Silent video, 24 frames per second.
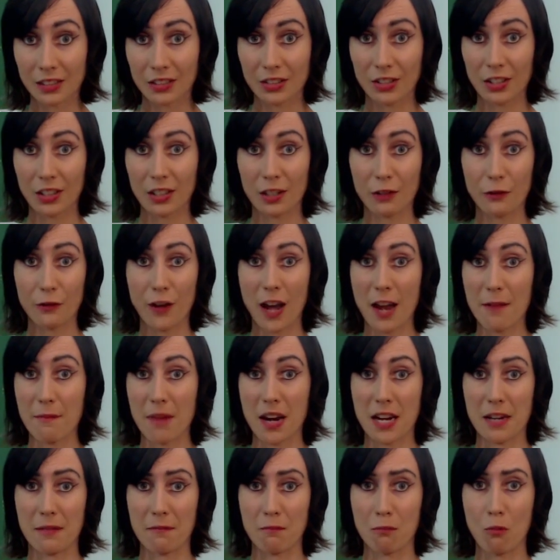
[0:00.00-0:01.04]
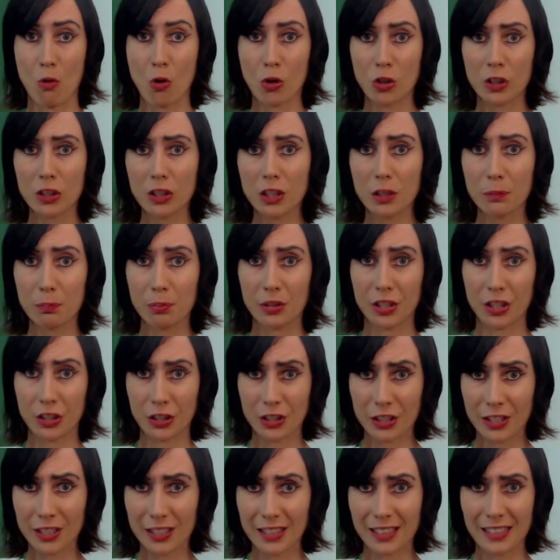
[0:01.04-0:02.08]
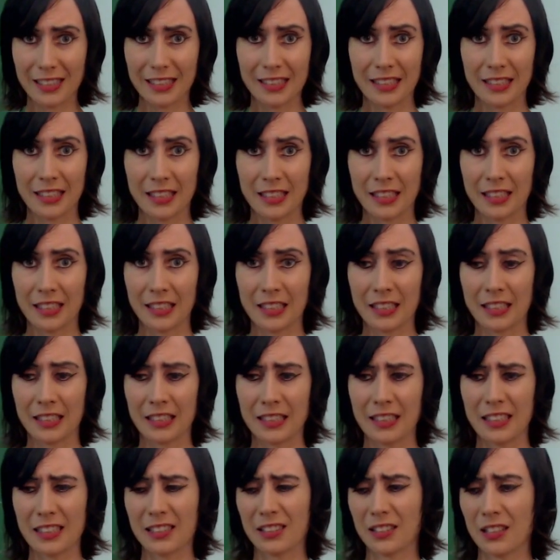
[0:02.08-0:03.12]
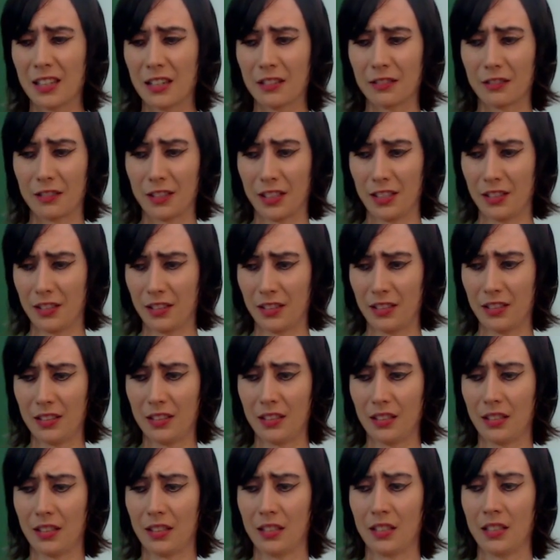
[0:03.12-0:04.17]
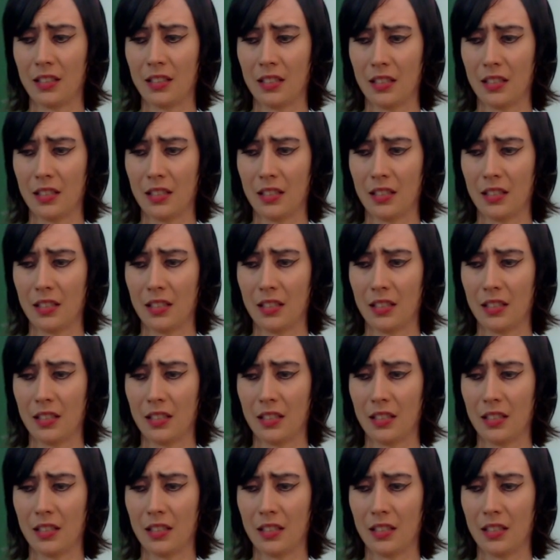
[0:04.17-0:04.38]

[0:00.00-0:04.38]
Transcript: to signify my moral purity? That's not racist.